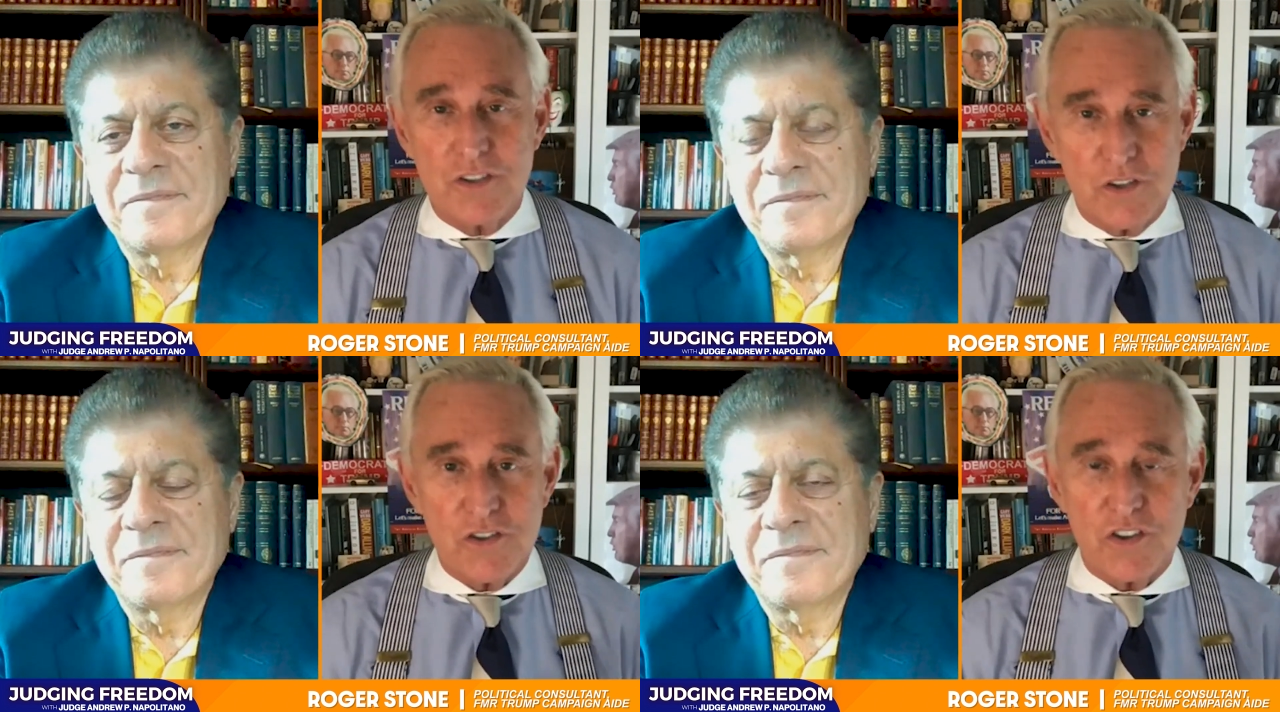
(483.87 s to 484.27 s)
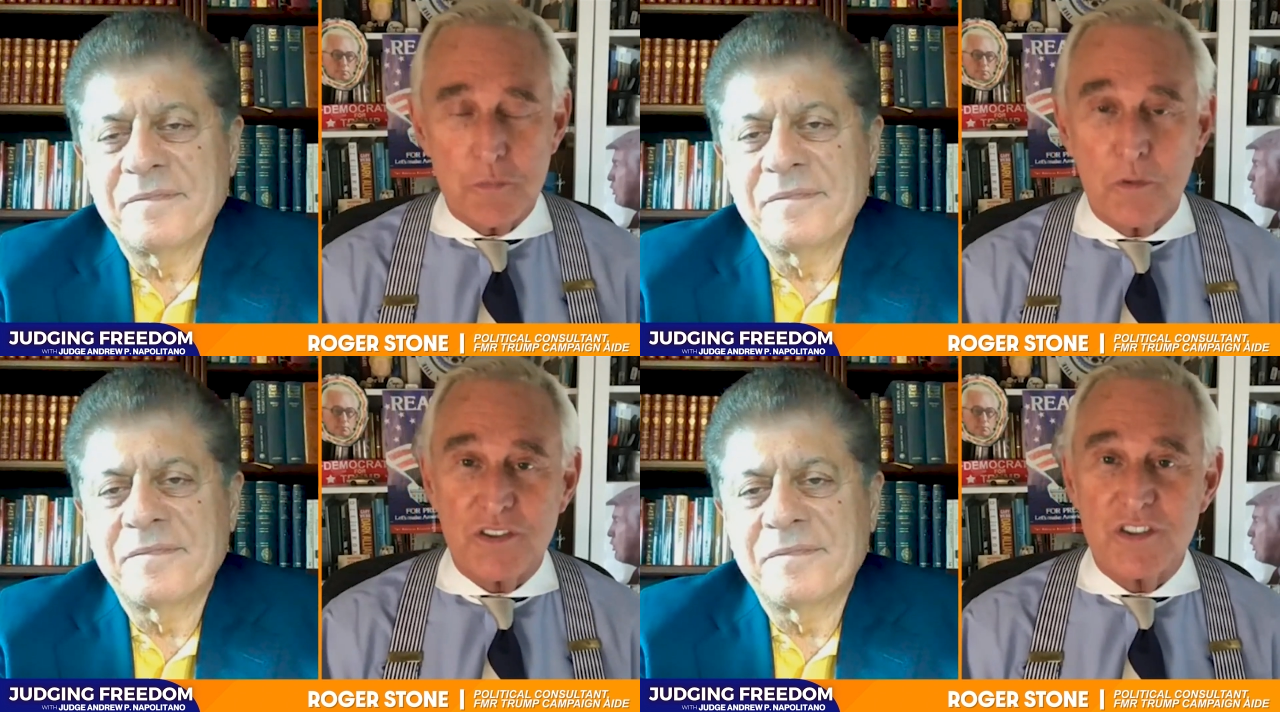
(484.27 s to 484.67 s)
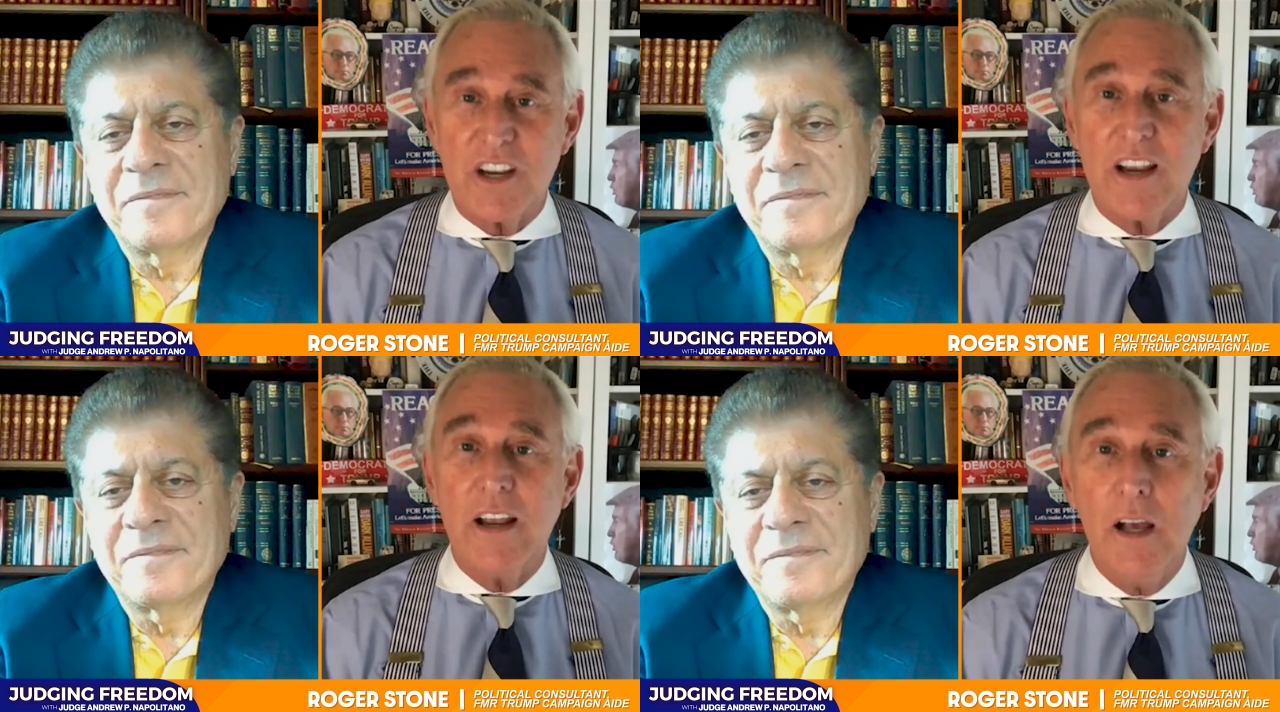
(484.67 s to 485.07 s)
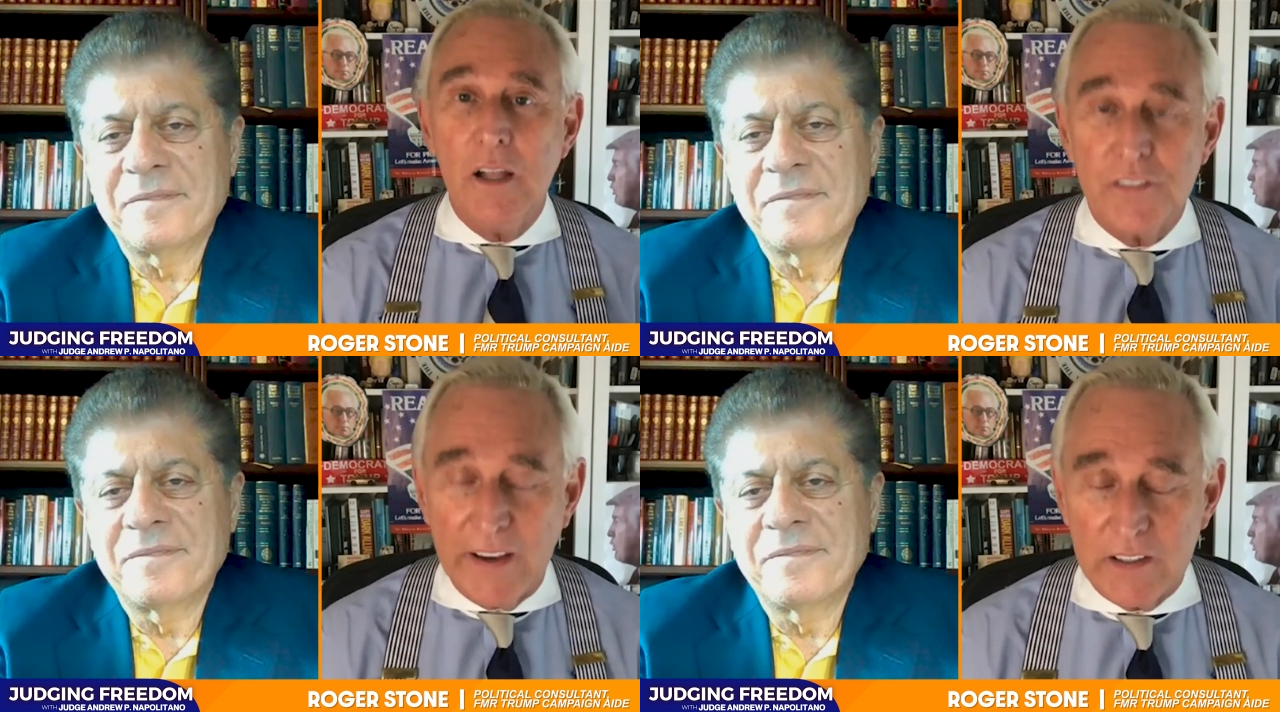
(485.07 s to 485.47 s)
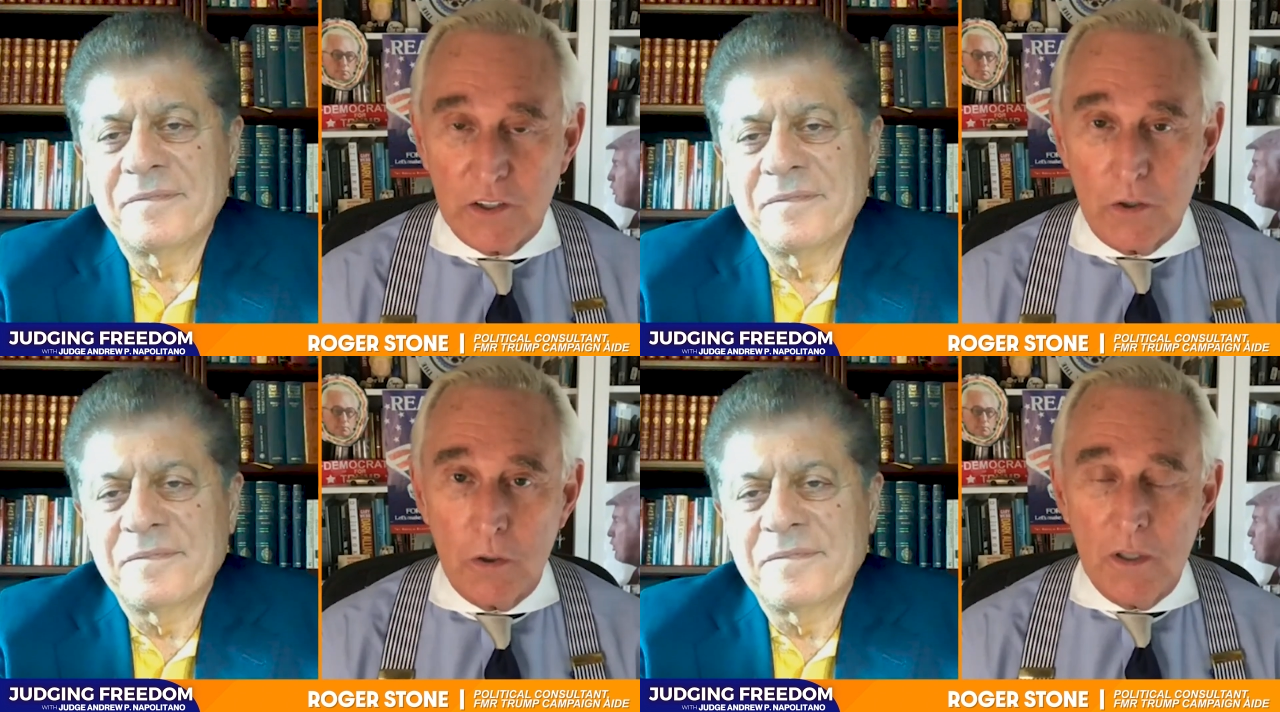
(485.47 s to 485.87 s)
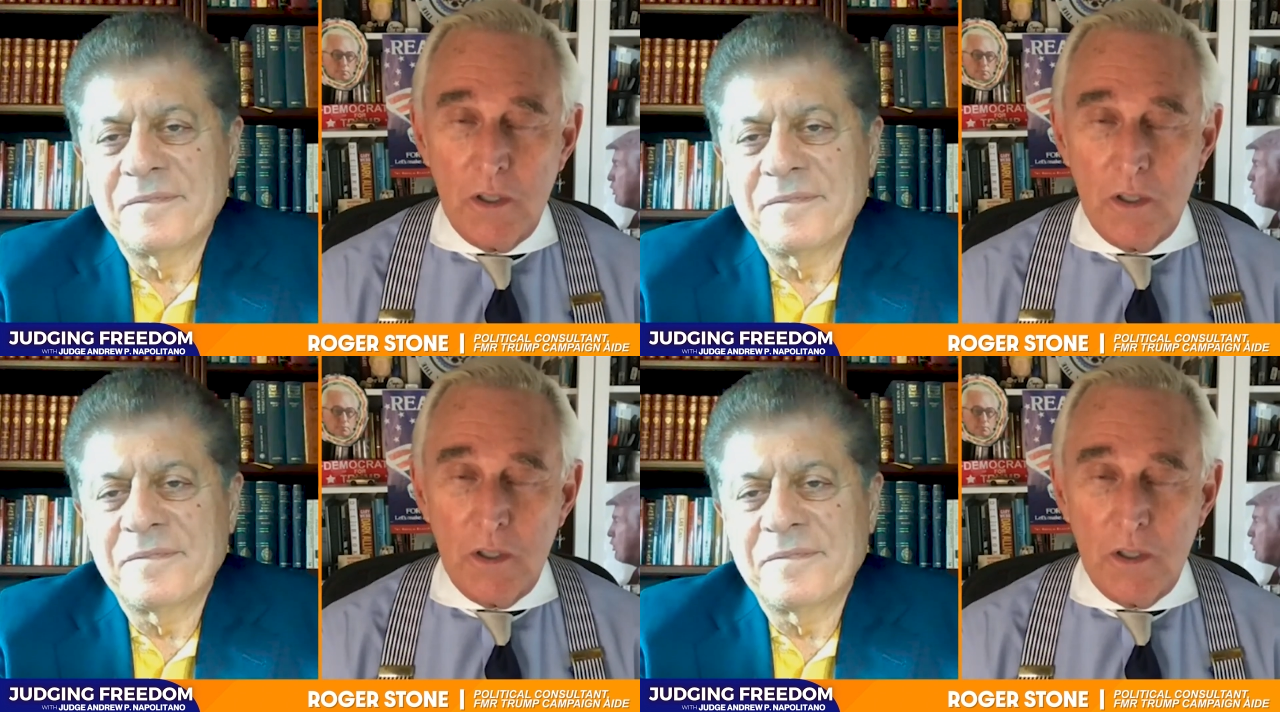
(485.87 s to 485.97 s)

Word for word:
Speaker 1: you're usually supposed to say thank you.